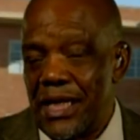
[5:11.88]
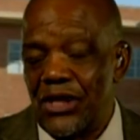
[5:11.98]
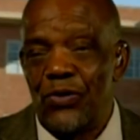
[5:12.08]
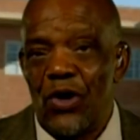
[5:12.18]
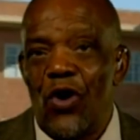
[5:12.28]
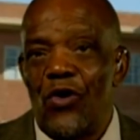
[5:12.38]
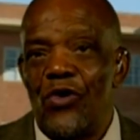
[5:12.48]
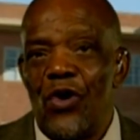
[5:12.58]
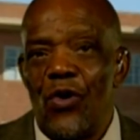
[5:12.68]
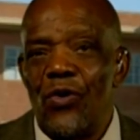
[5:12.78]
And as we
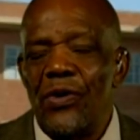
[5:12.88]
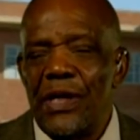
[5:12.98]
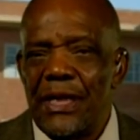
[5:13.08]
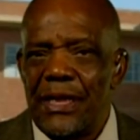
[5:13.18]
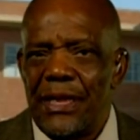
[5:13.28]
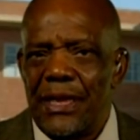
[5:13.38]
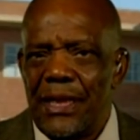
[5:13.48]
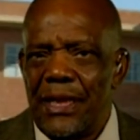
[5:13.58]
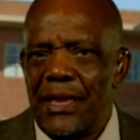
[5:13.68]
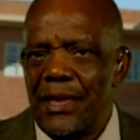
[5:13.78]
all know,
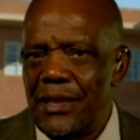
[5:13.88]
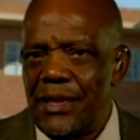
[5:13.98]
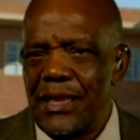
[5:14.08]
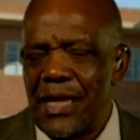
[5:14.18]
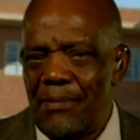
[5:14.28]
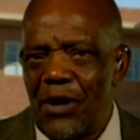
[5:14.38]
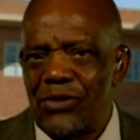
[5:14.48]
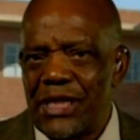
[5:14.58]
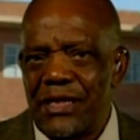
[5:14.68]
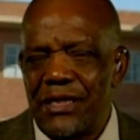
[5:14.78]
uh, in
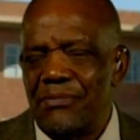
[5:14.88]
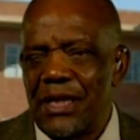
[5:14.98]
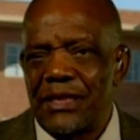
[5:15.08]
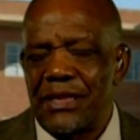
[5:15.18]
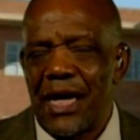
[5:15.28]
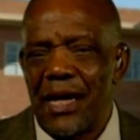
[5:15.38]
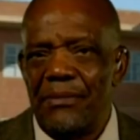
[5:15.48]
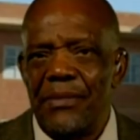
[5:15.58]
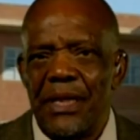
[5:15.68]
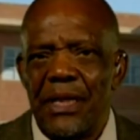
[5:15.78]
about 18 months'
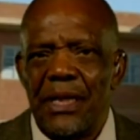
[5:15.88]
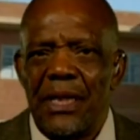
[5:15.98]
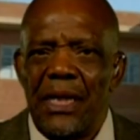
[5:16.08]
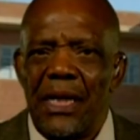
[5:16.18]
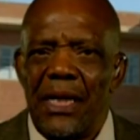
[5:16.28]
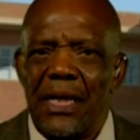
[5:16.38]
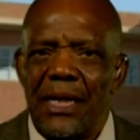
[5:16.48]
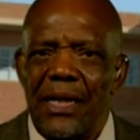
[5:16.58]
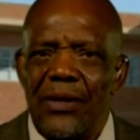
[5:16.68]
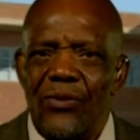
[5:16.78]
time,
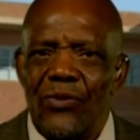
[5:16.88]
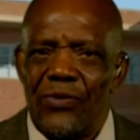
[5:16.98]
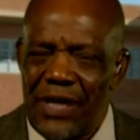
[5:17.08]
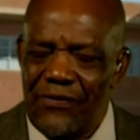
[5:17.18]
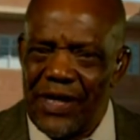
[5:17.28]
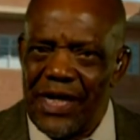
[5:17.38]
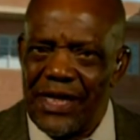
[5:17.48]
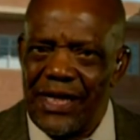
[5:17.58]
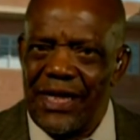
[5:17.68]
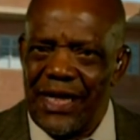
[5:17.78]
uh, we would have
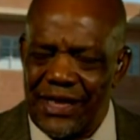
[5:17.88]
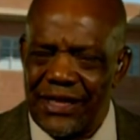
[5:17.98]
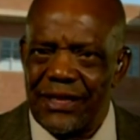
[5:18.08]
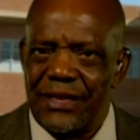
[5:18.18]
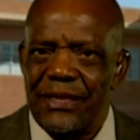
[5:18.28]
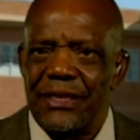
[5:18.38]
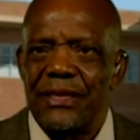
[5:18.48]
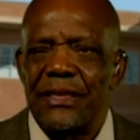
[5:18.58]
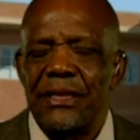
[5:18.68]
another election.